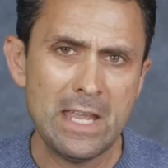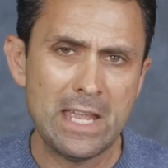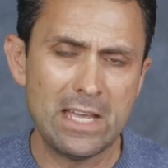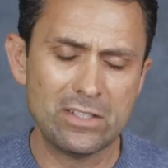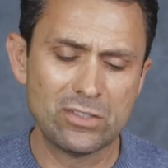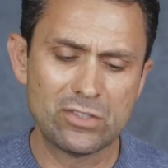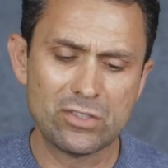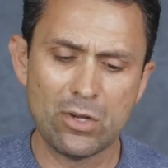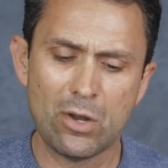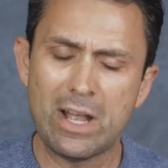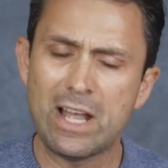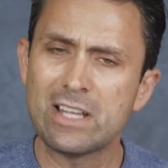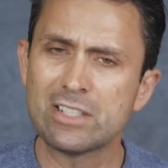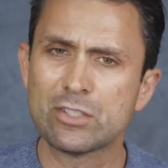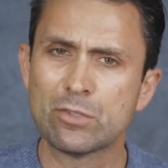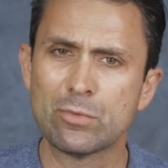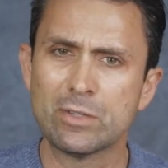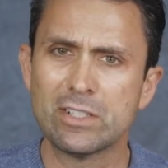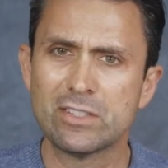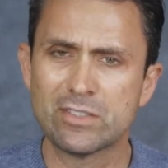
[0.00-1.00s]
And so as
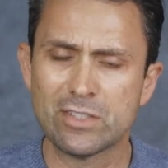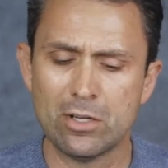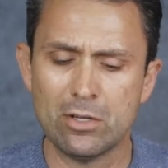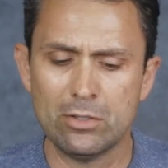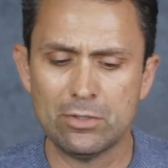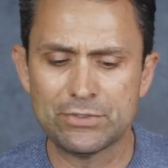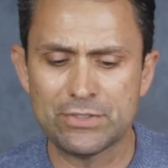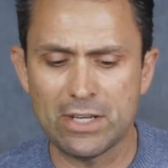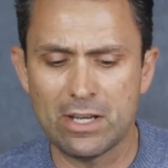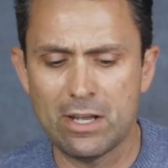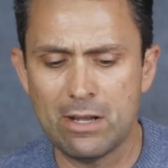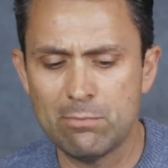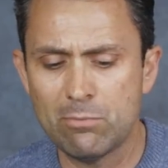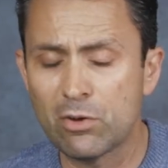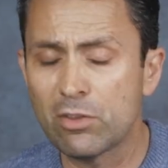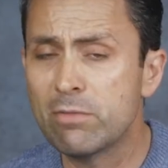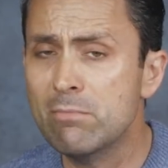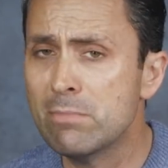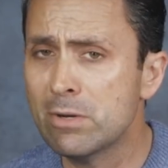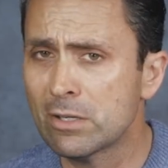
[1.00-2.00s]
a result,
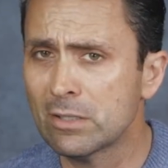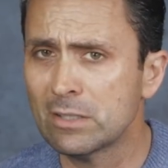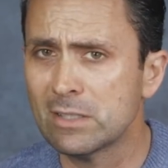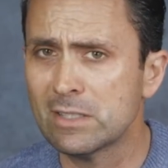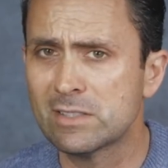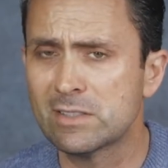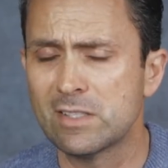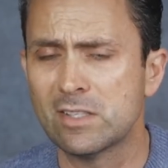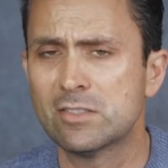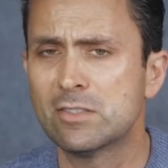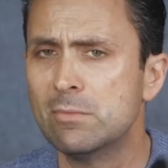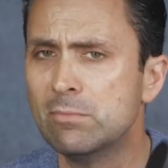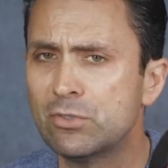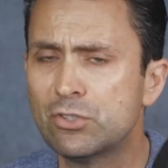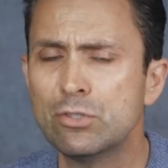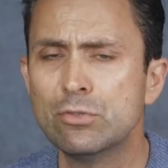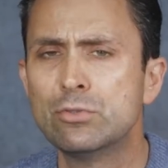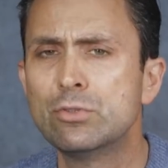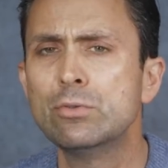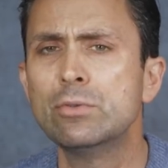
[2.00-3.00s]
with mirrorless
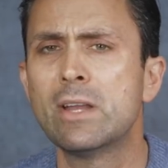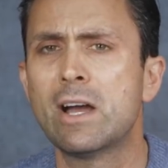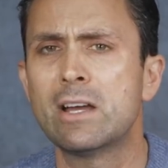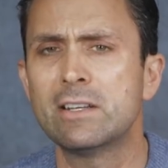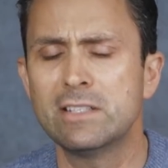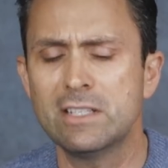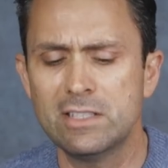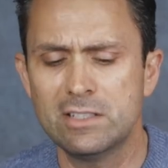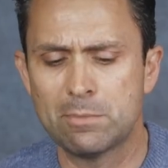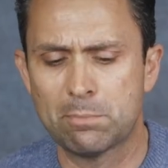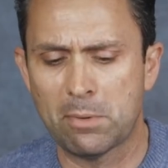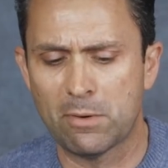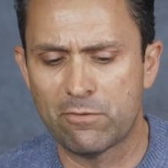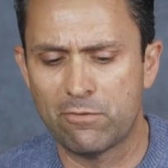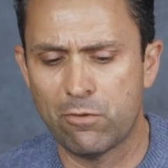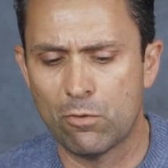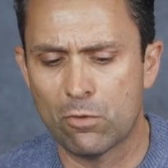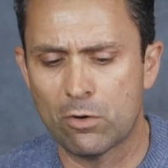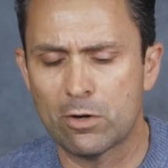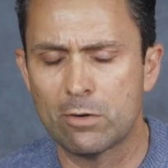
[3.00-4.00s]
systems, you do not need to
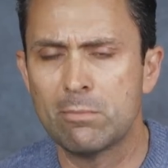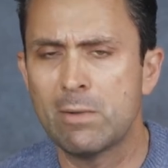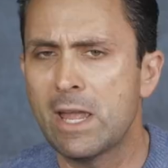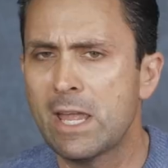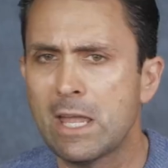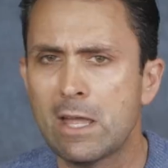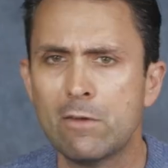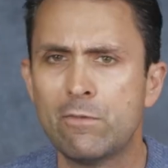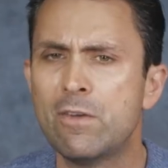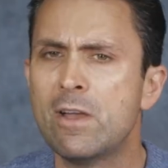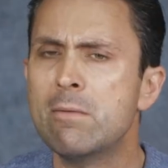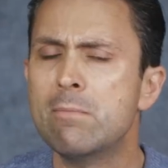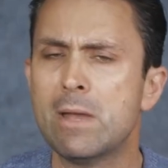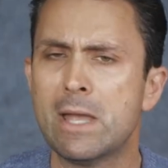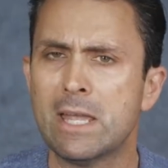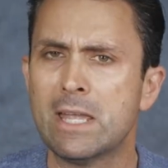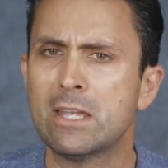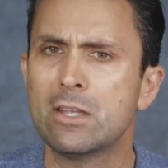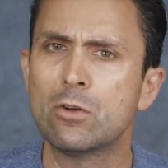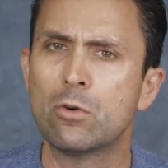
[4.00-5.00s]
perform
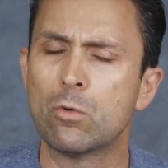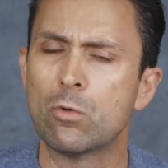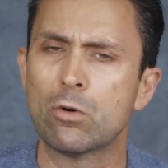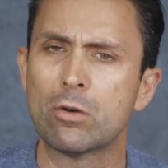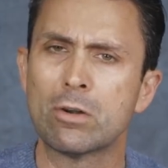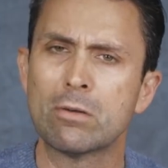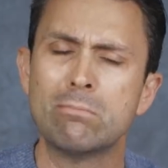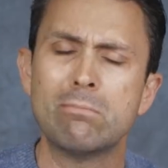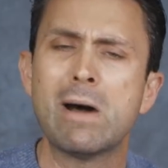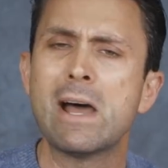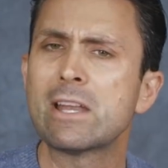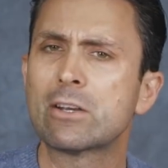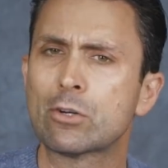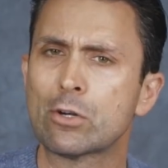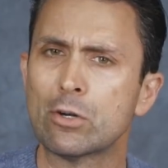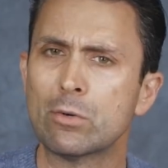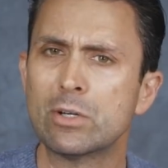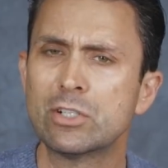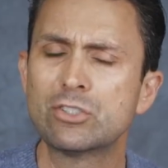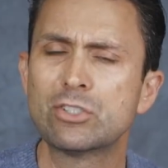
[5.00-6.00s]
AFMA or
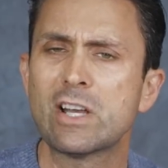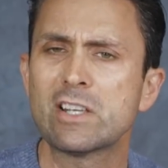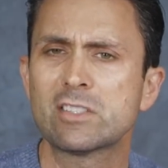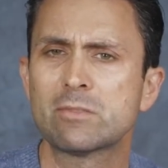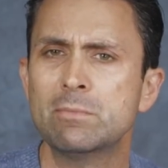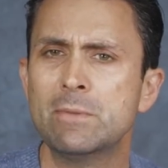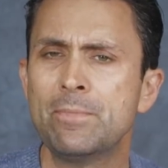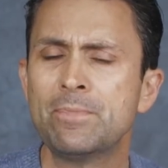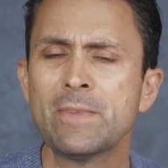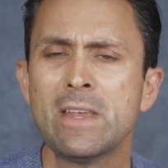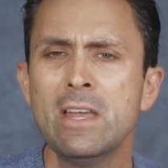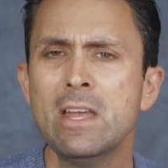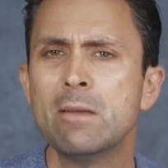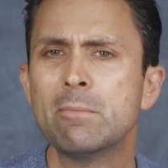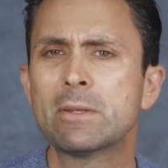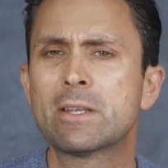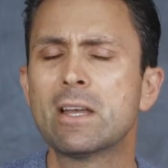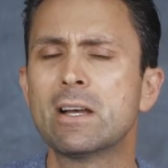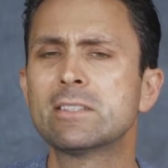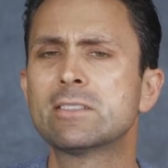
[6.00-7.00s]
micro adjustment
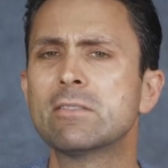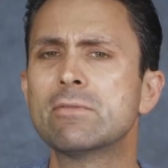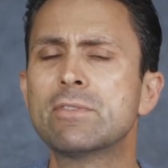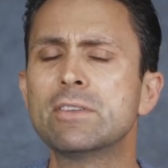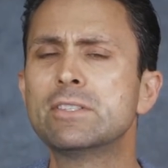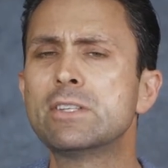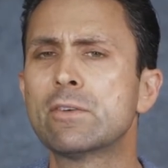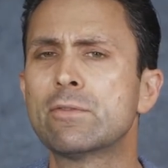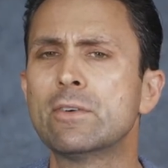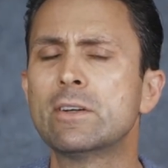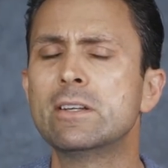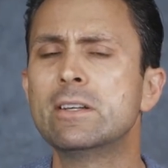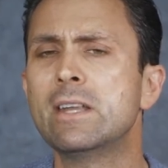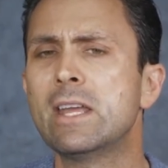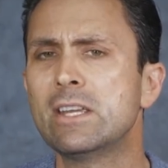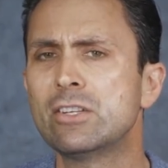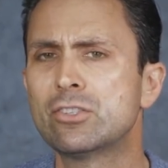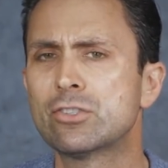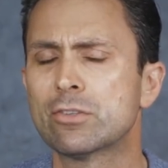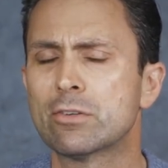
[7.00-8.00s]
because of the different
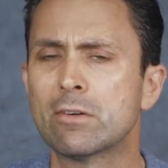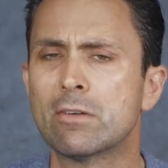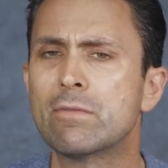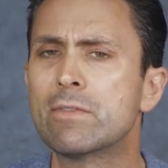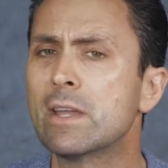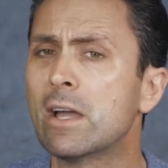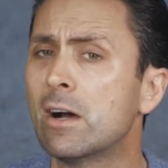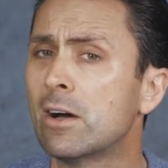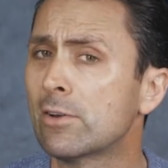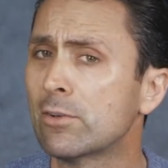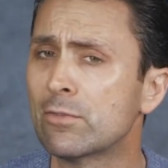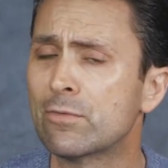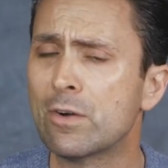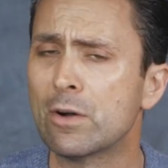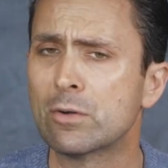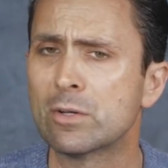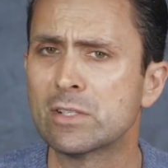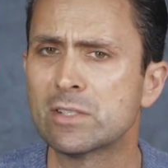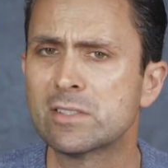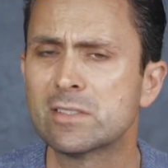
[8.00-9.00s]
nature of the
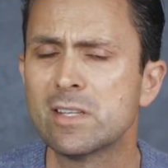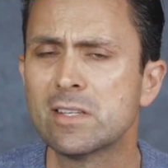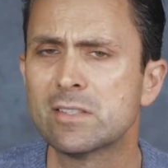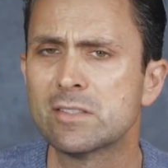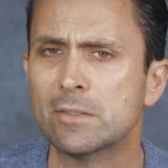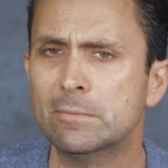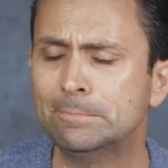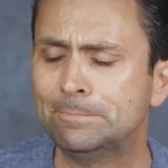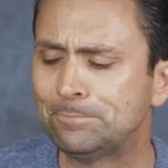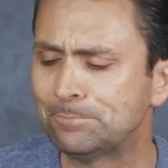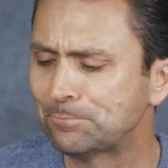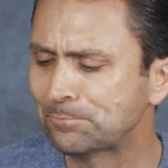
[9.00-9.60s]
autofocus system.